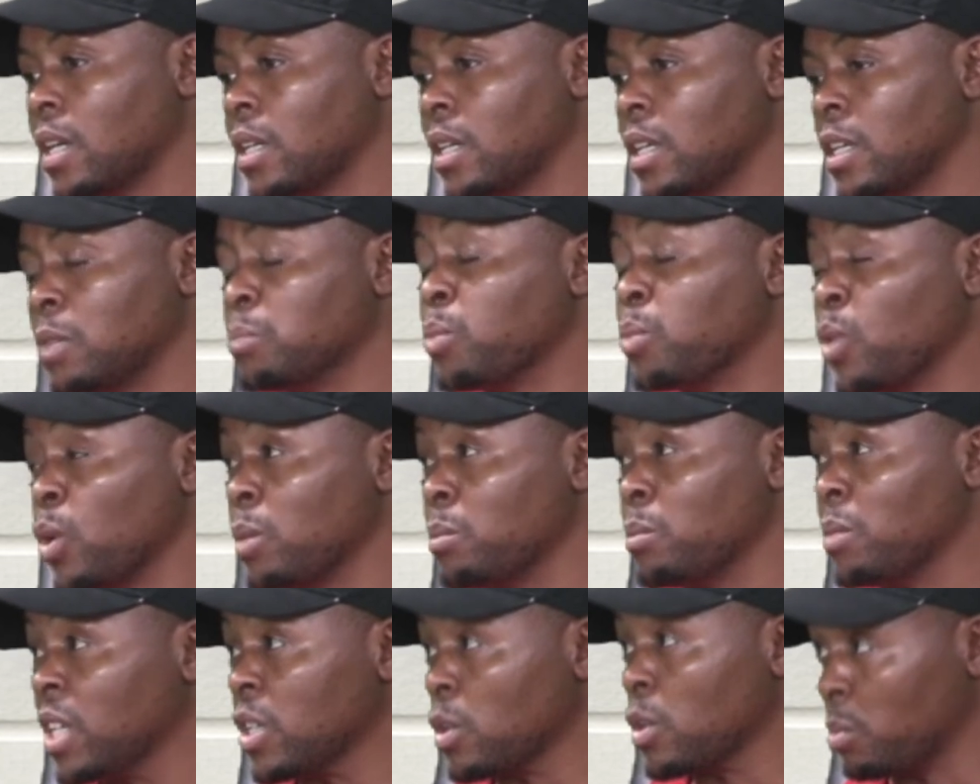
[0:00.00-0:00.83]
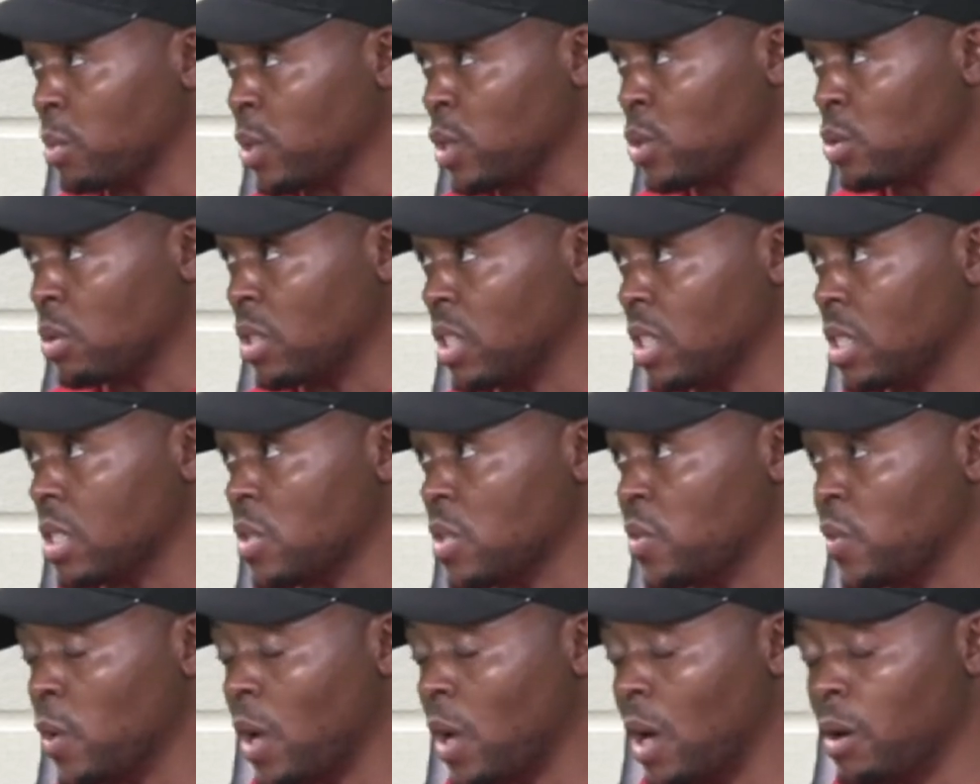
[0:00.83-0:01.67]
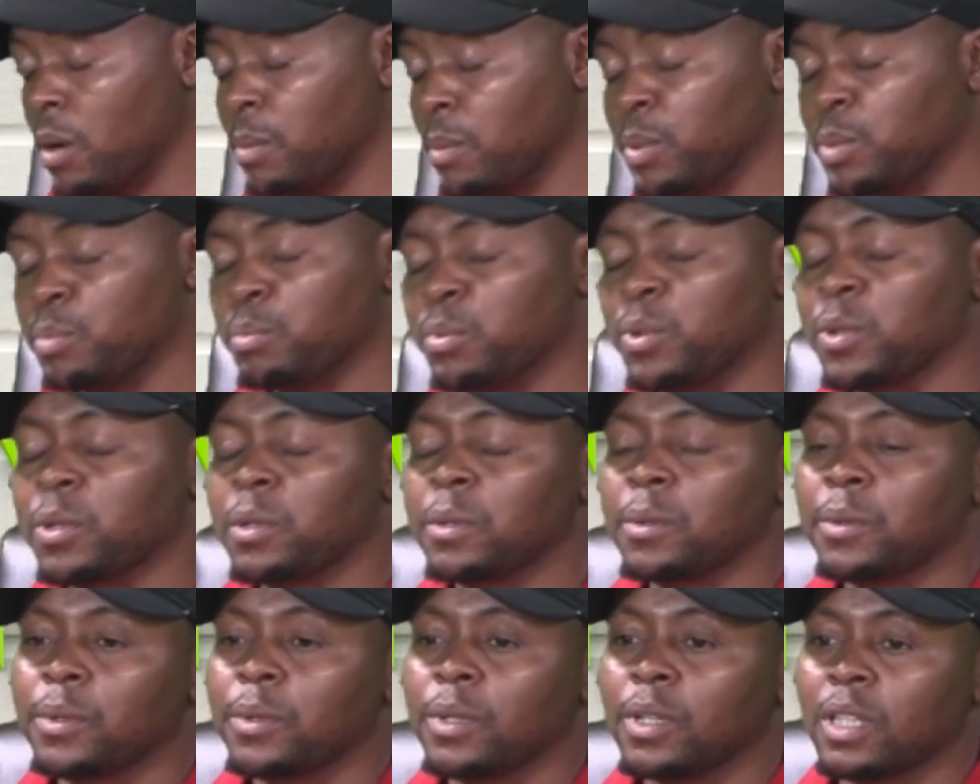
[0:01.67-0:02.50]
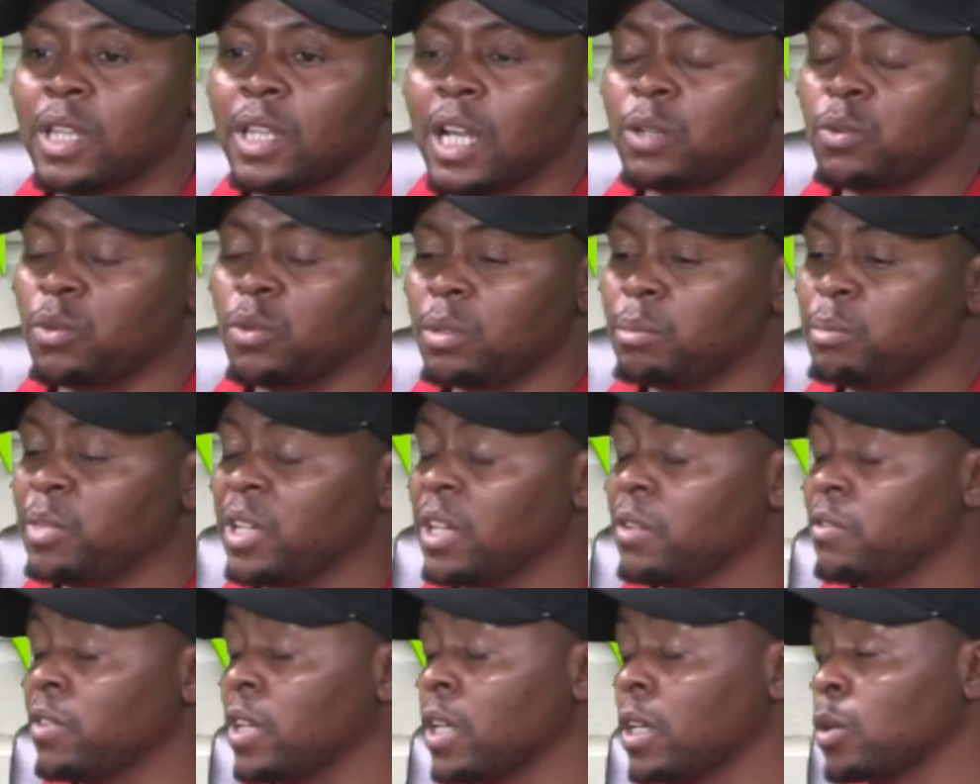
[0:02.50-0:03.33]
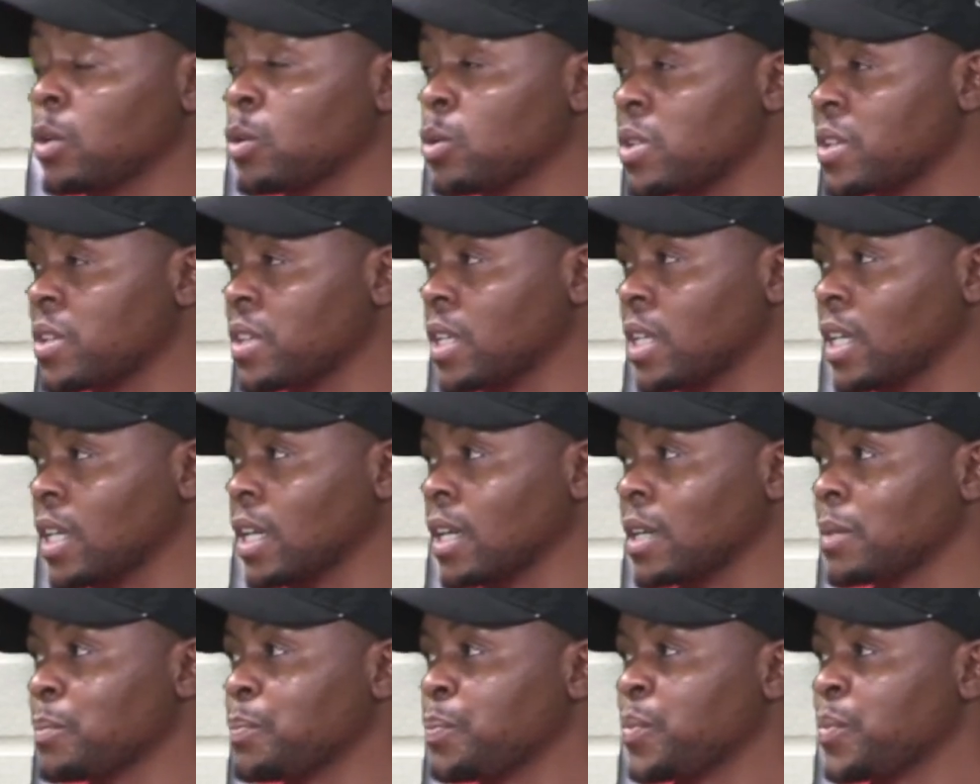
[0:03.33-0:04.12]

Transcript: employment opportunities for our people. That will be a very good thing.